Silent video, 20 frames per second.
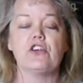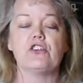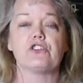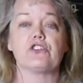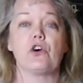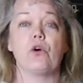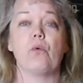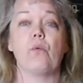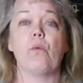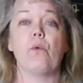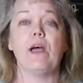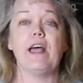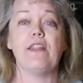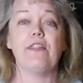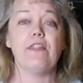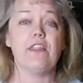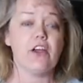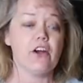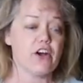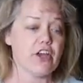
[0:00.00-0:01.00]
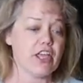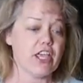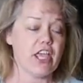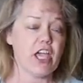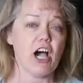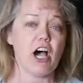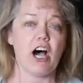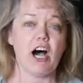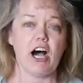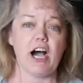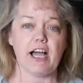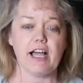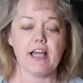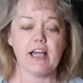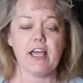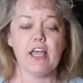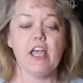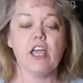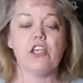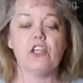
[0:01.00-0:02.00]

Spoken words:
So when they're young,